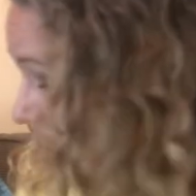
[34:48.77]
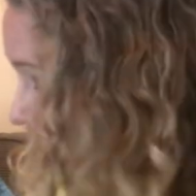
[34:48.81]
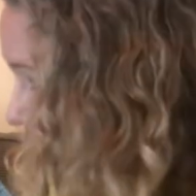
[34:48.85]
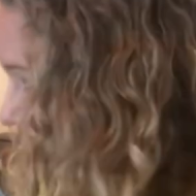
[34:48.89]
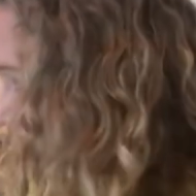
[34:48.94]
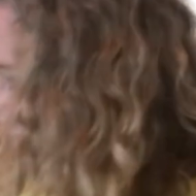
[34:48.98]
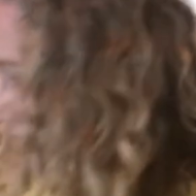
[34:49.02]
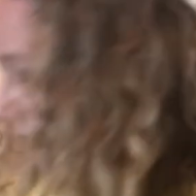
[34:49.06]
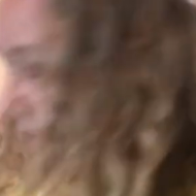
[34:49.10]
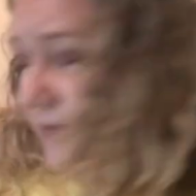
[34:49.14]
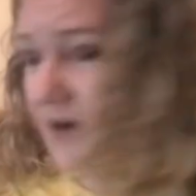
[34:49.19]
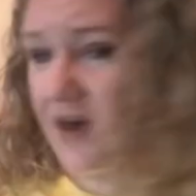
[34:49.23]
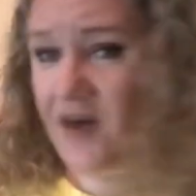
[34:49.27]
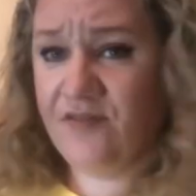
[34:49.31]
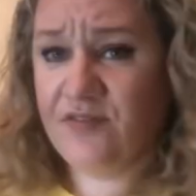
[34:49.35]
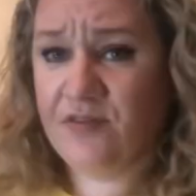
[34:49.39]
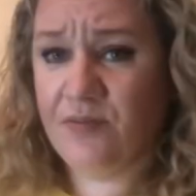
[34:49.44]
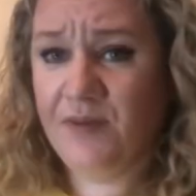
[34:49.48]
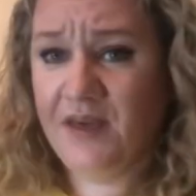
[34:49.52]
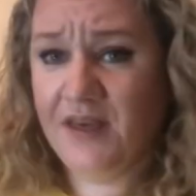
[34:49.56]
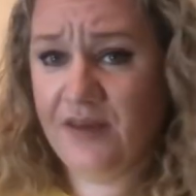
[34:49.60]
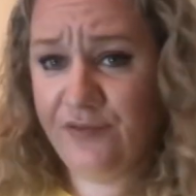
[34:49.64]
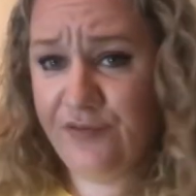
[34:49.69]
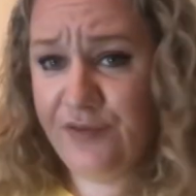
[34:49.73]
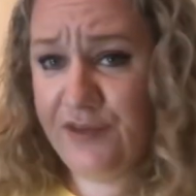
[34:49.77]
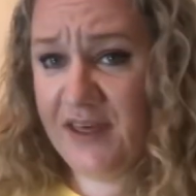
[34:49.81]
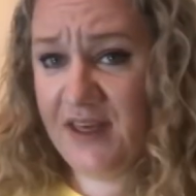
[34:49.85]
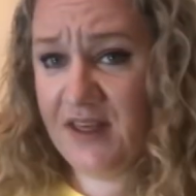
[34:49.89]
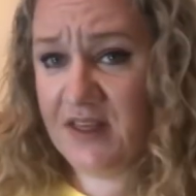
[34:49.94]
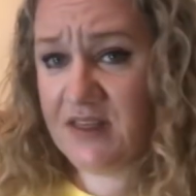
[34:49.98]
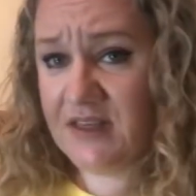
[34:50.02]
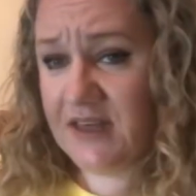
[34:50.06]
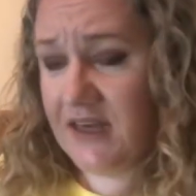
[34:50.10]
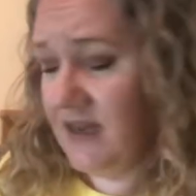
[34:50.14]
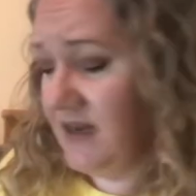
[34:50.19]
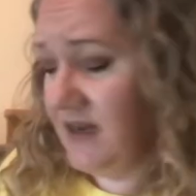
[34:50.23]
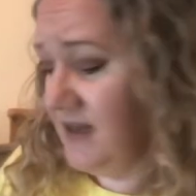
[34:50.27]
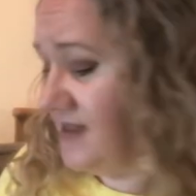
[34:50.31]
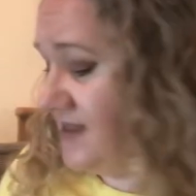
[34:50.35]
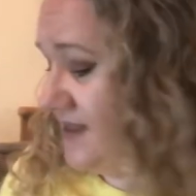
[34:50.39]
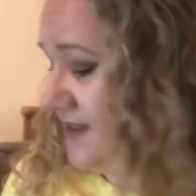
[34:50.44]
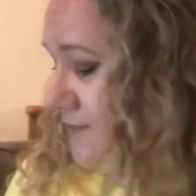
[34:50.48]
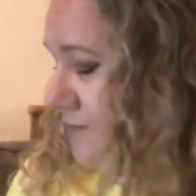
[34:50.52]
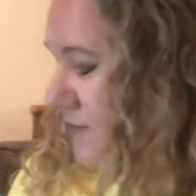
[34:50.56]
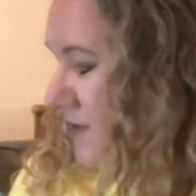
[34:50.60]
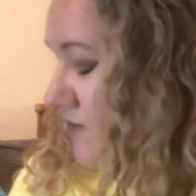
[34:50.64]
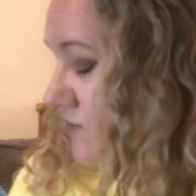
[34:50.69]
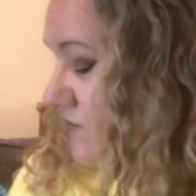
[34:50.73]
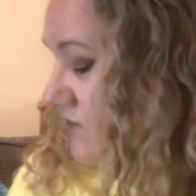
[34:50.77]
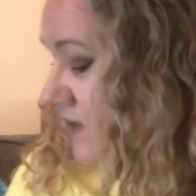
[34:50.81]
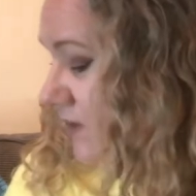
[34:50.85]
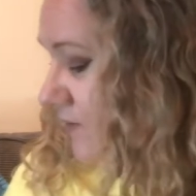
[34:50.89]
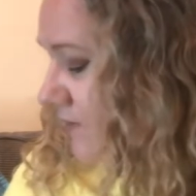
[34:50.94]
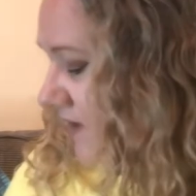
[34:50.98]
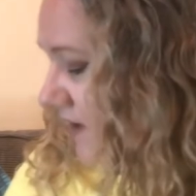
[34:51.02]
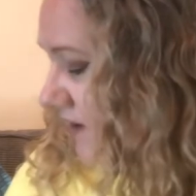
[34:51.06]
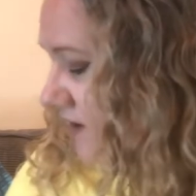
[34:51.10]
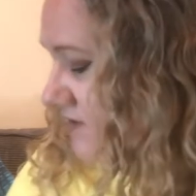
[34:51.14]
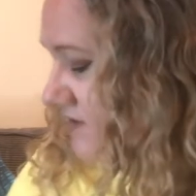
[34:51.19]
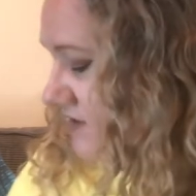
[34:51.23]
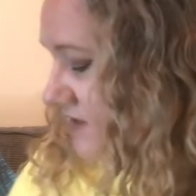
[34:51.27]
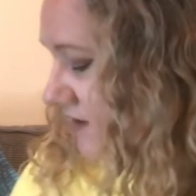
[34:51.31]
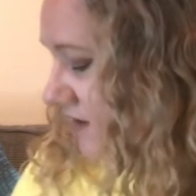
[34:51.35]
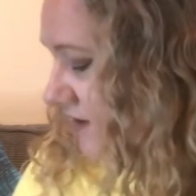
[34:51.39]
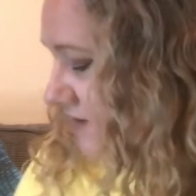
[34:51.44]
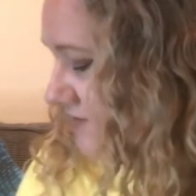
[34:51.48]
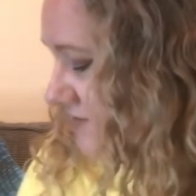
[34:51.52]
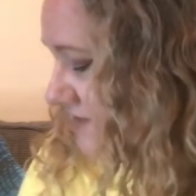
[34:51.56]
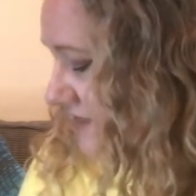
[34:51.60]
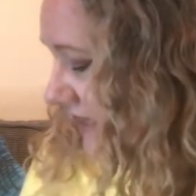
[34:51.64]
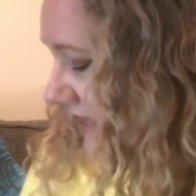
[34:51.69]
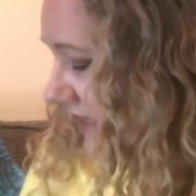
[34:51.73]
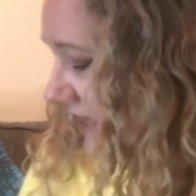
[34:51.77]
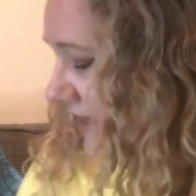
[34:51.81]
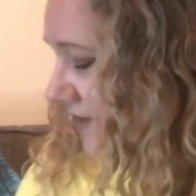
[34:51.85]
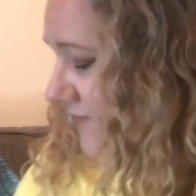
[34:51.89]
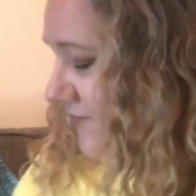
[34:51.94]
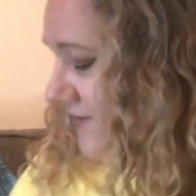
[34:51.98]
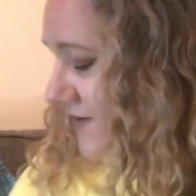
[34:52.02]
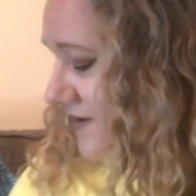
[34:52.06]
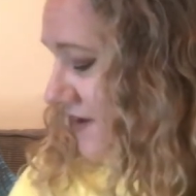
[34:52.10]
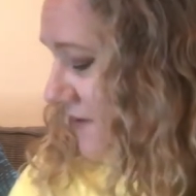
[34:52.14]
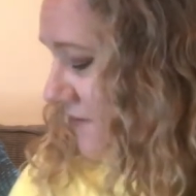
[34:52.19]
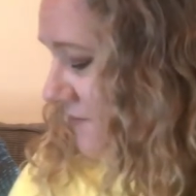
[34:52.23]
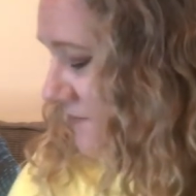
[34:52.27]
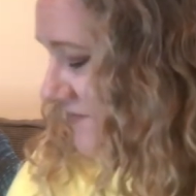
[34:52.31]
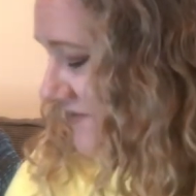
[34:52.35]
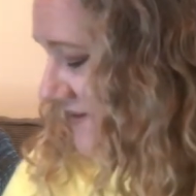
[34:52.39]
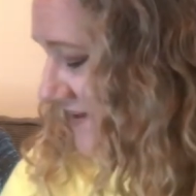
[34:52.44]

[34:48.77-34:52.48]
But I have to make Freya's kind of similar. So I better start saving up